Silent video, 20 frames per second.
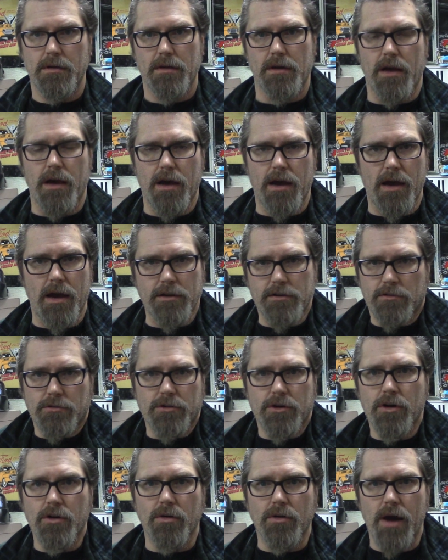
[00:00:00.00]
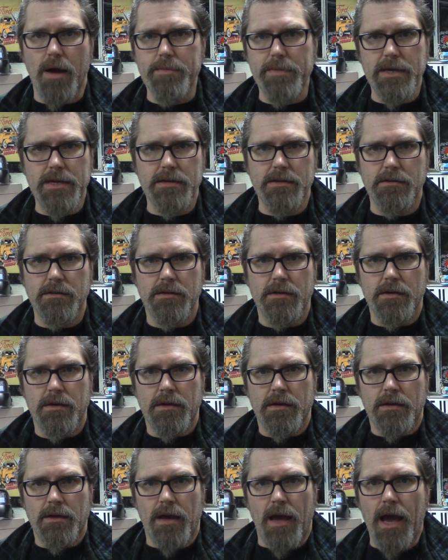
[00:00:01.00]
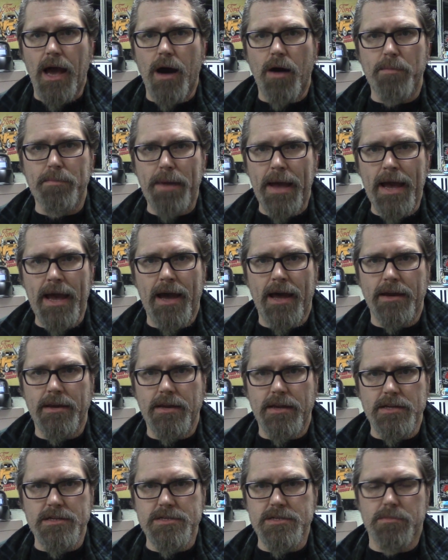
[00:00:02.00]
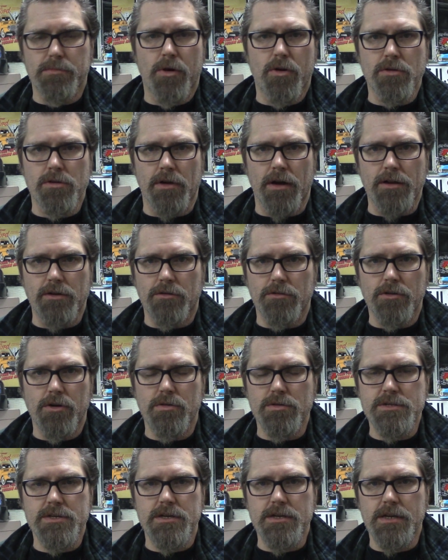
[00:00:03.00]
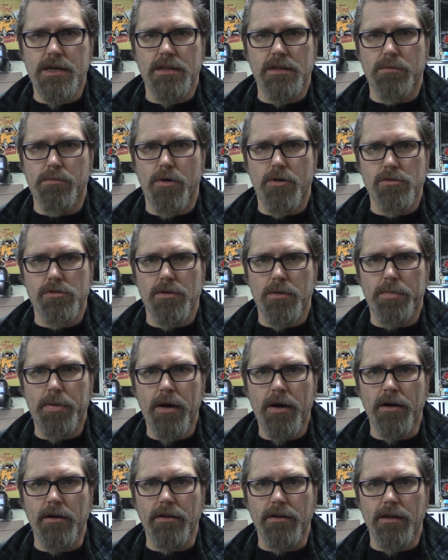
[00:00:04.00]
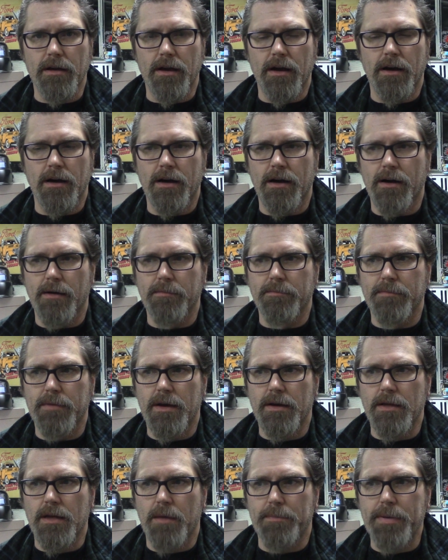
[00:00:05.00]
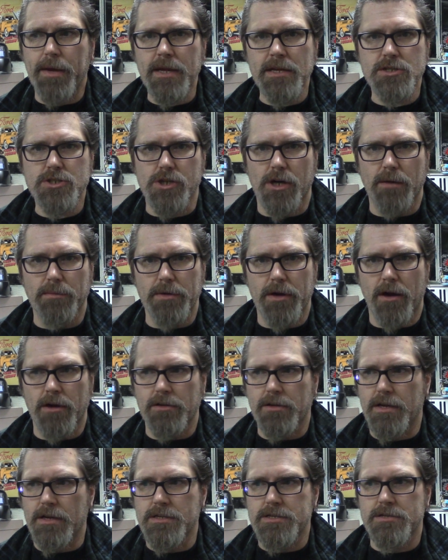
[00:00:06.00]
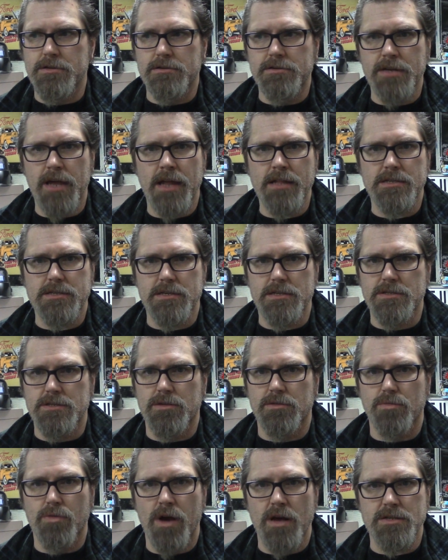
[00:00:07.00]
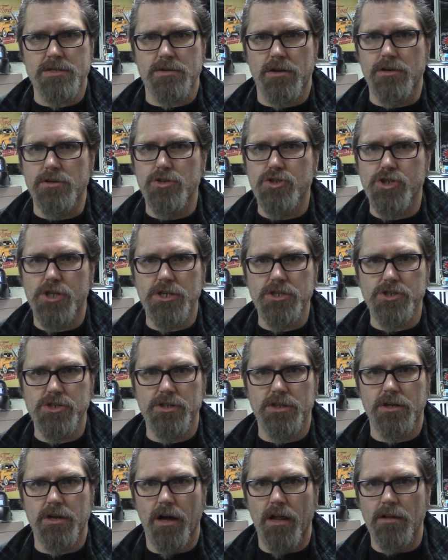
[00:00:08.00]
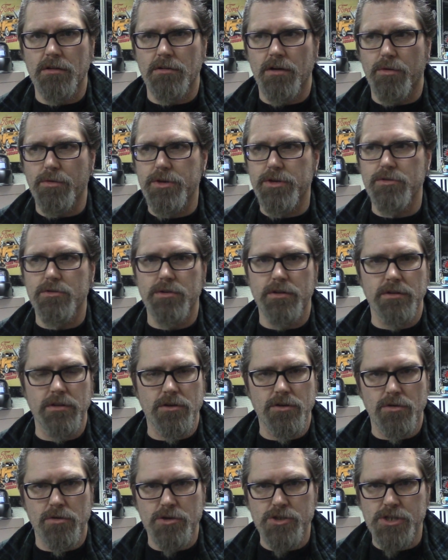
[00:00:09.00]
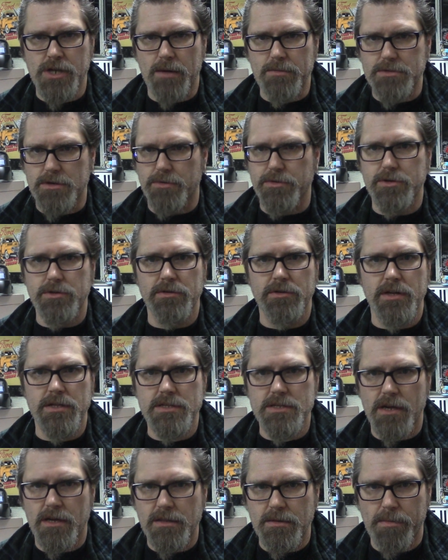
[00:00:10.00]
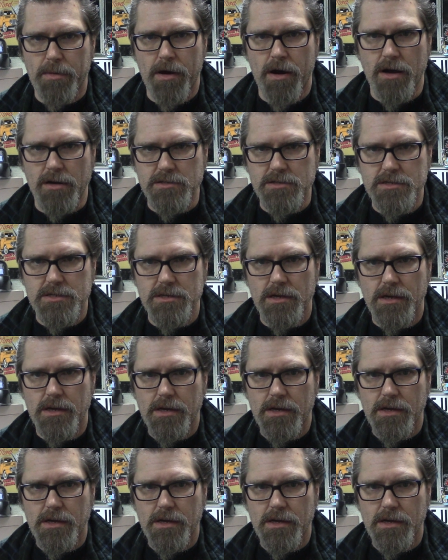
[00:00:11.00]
I don't know. I mean, how bad is the motor? I don't know until you get the motor apart. A paint job, is there dents? Is there rust? Are you changing the color? Are we doing it in the door jambs? Are we doing it inside the box?